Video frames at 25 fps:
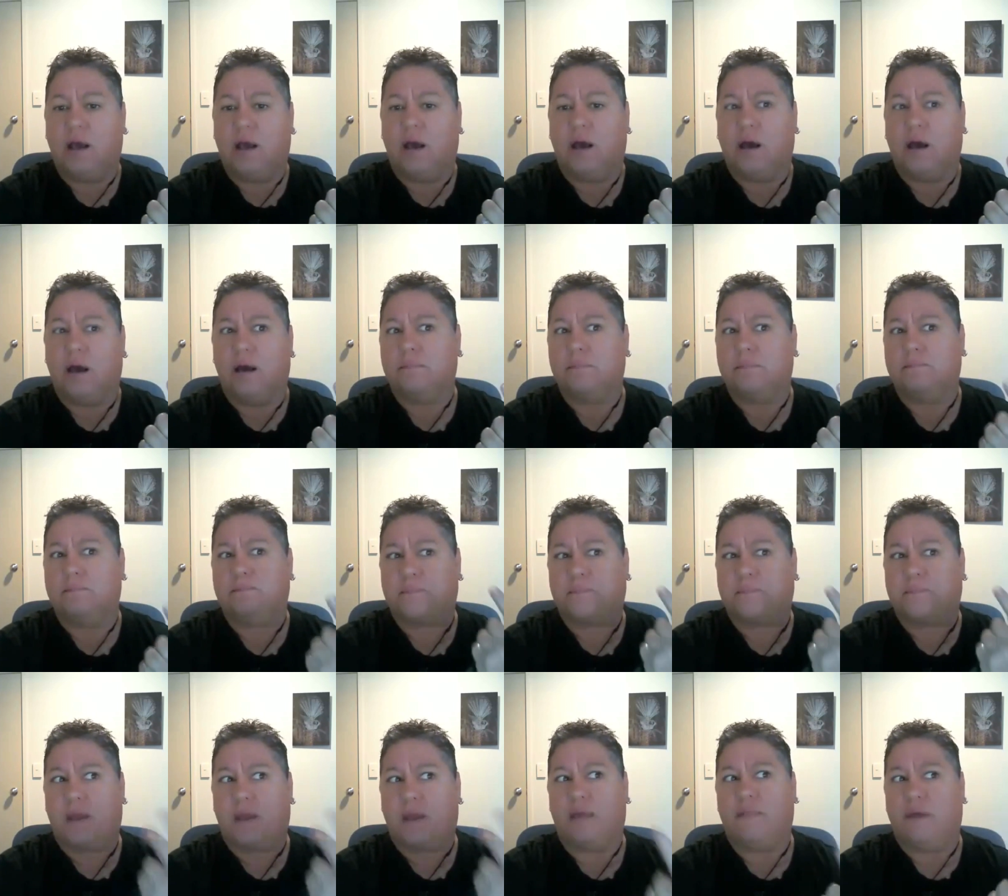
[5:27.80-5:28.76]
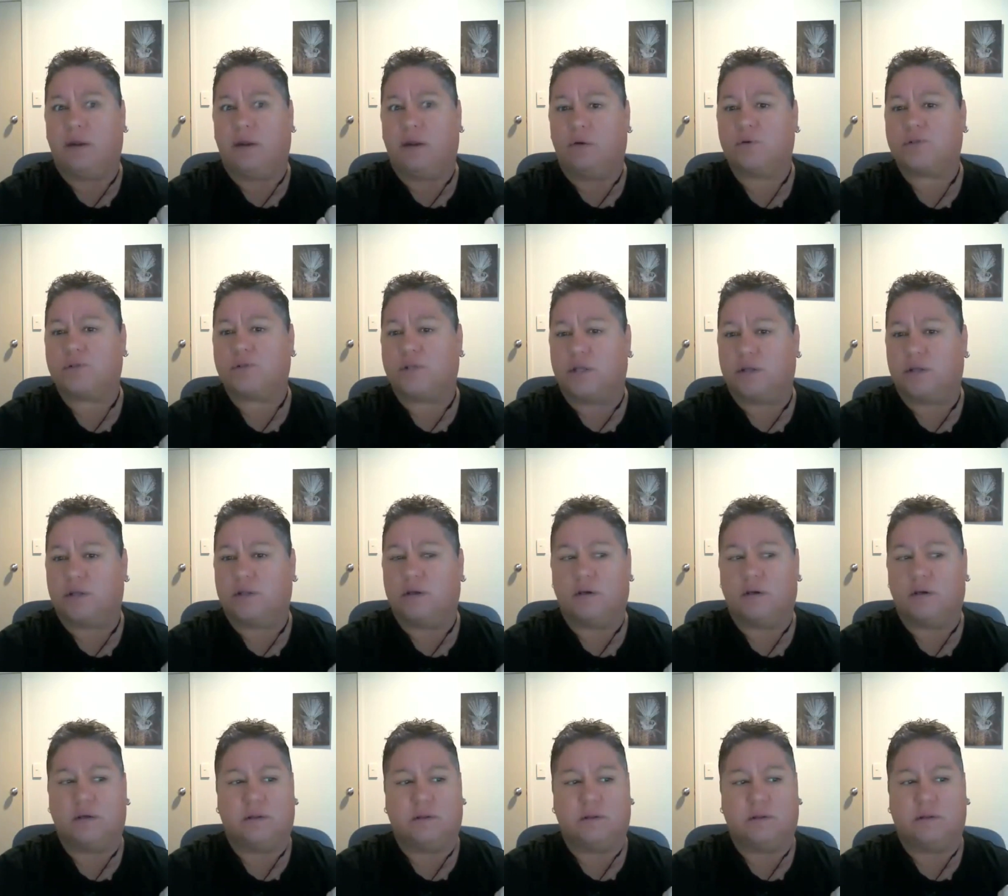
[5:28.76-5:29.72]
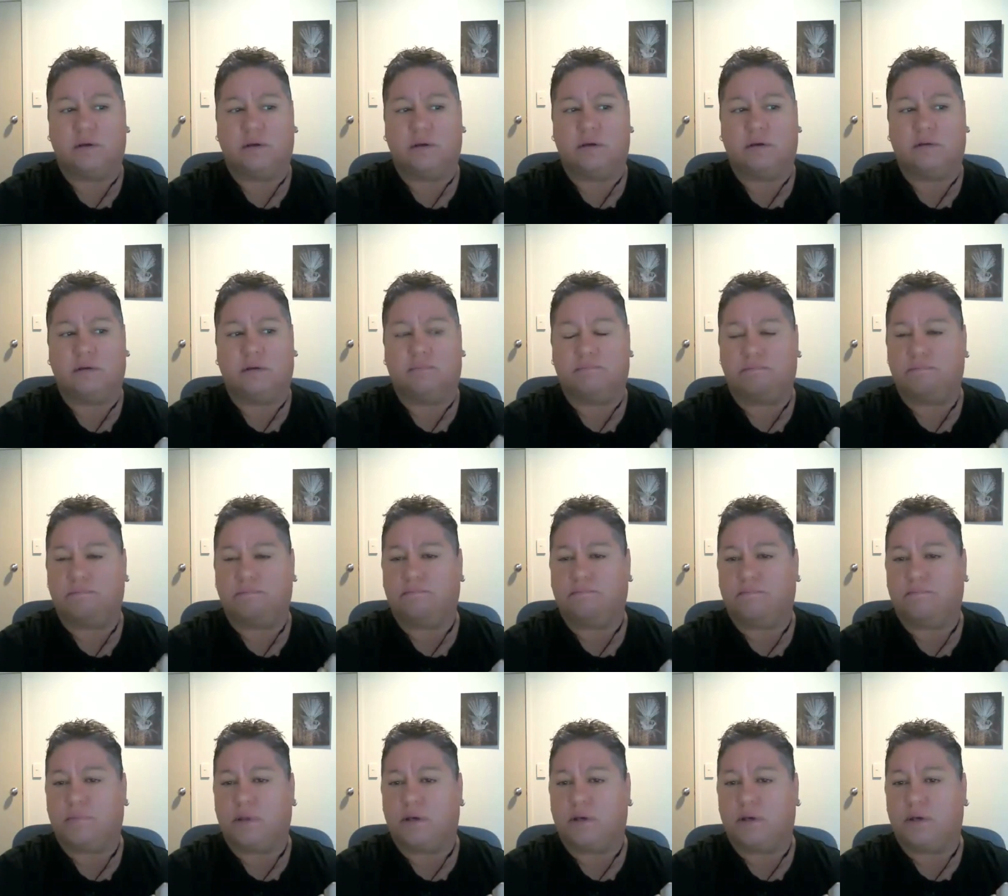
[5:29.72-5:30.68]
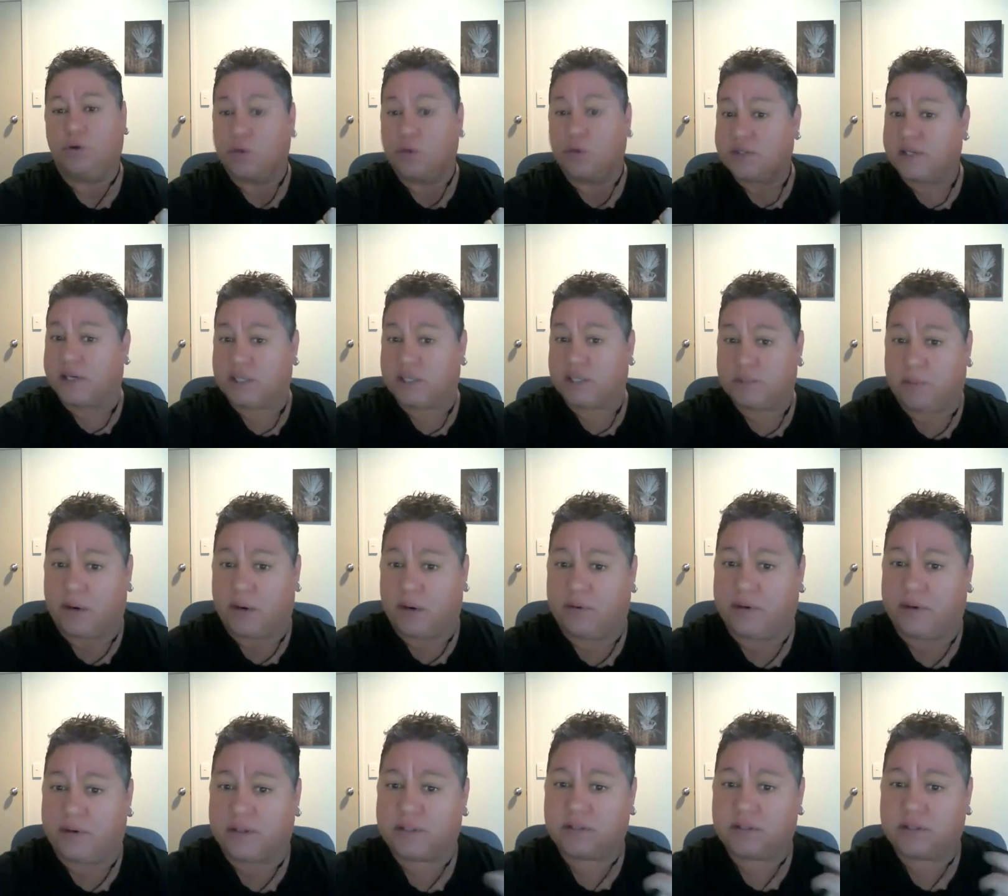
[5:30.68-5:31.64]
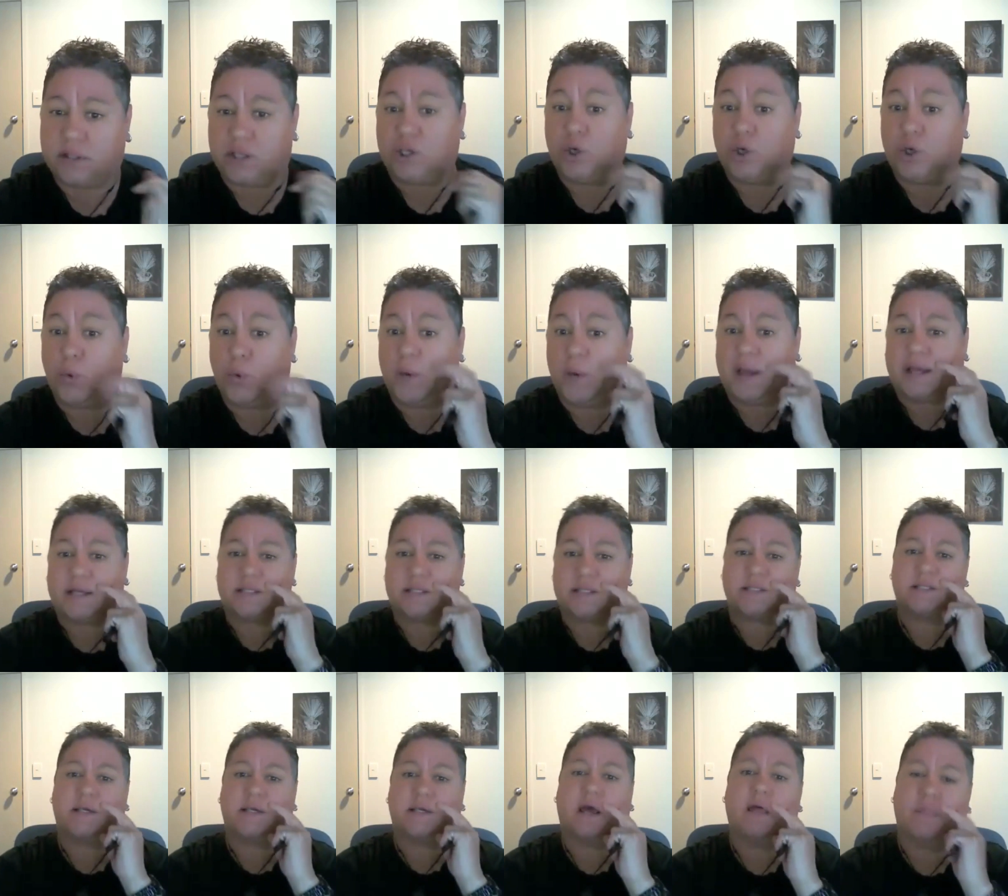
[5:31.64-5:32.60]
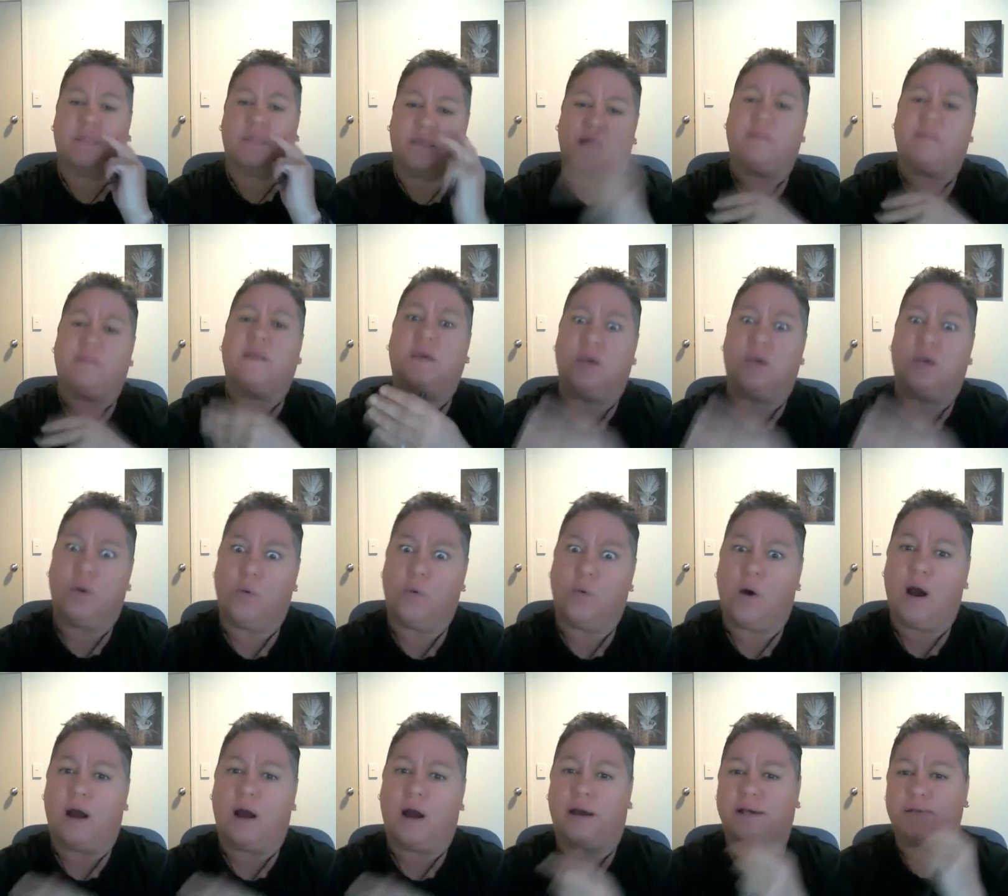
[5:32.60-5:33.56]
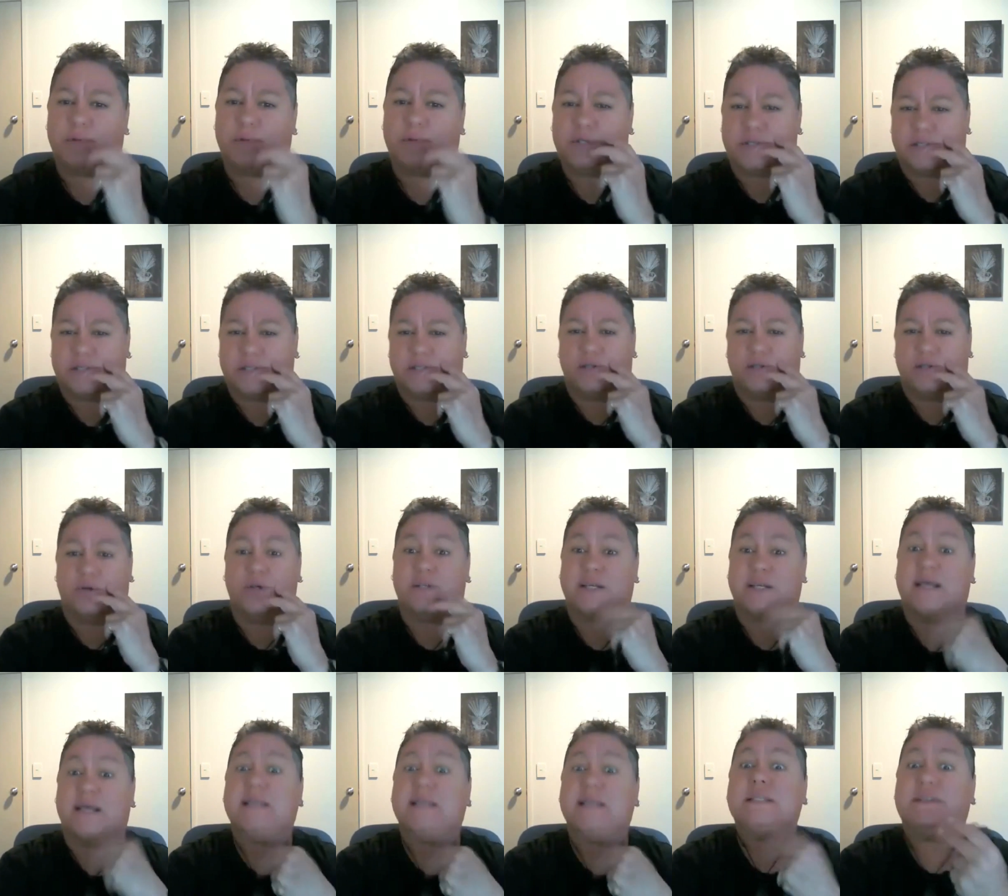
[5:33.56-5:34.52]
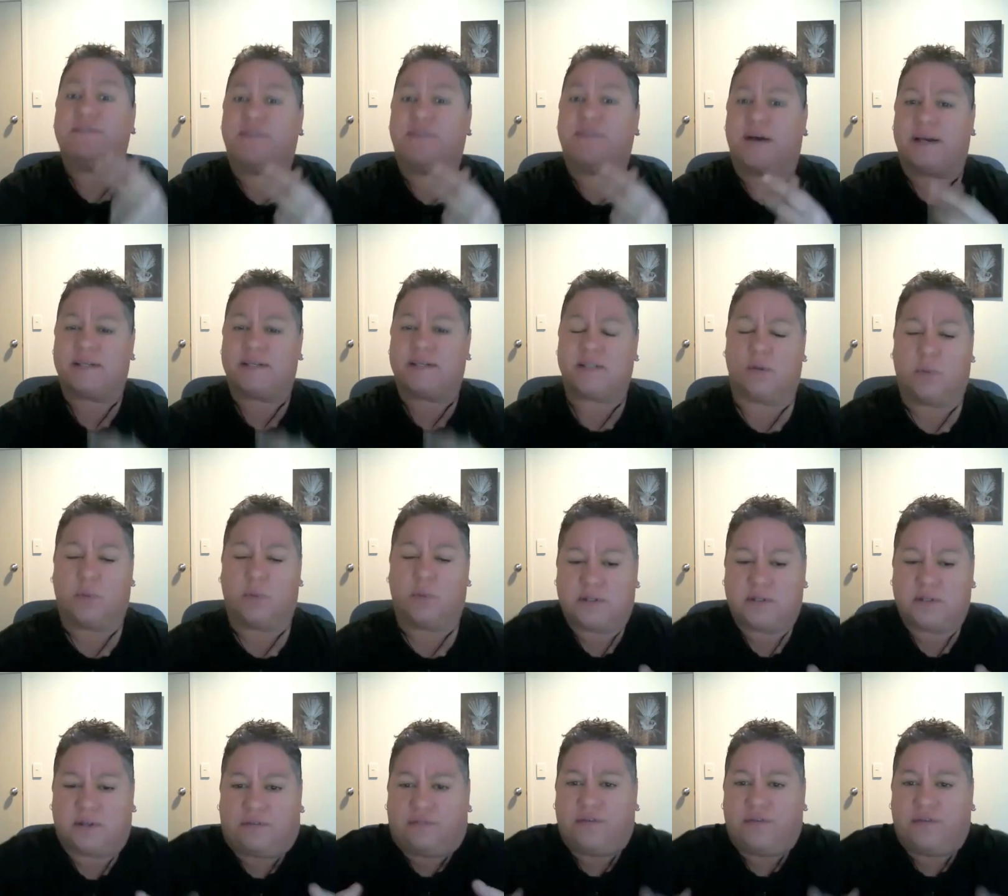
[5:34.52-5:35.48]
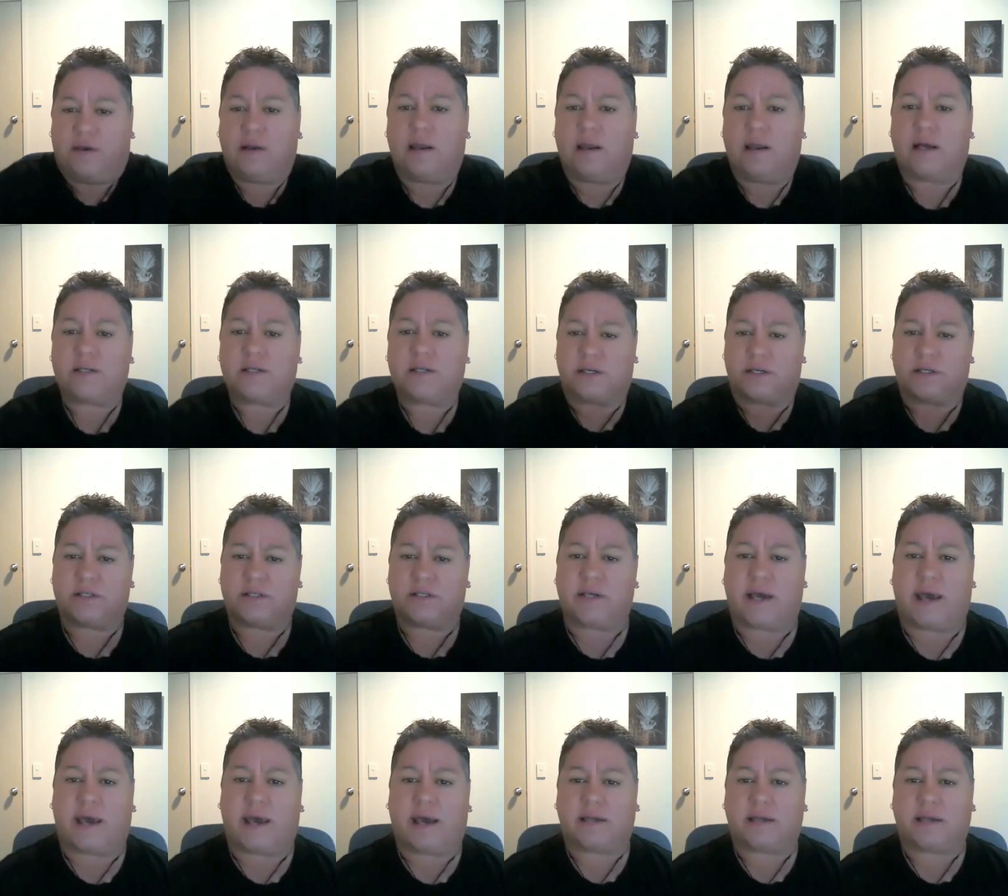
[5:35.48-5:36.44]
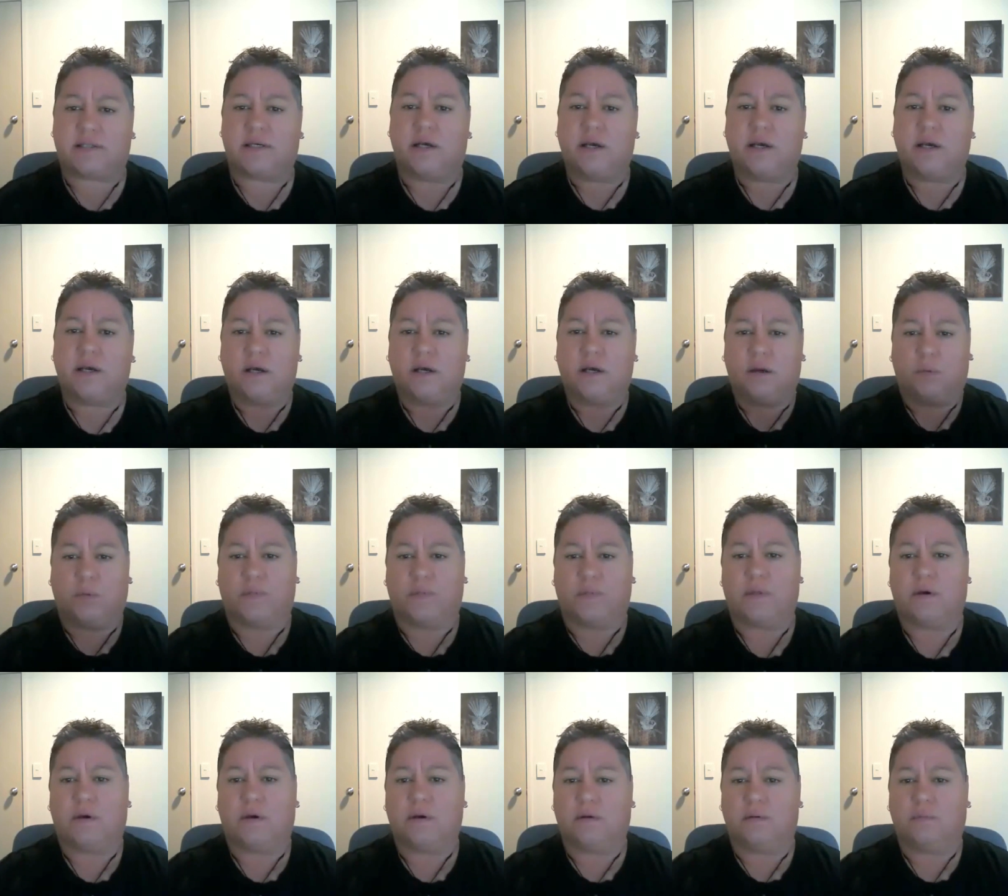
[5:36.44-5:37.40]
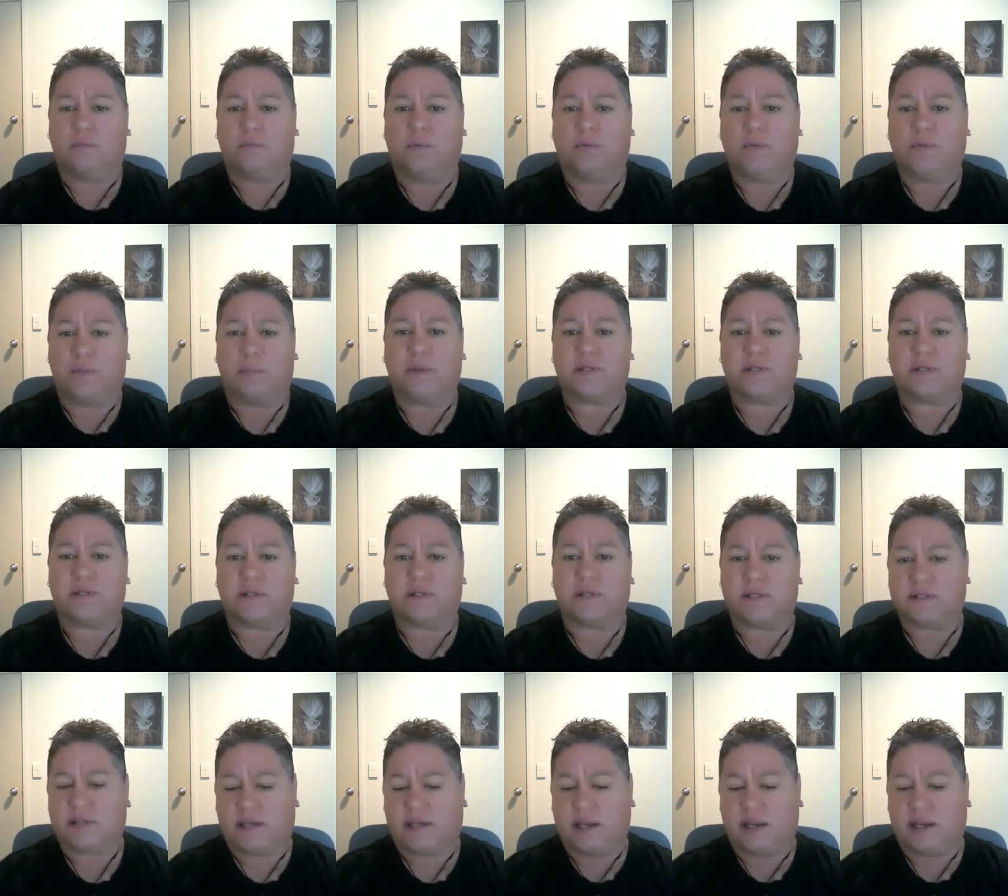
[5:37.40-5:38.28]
um, and then also the, the the the user experience, so the UX, and then the UI, which is the user interface. So what does it feel like to interact with a with a business?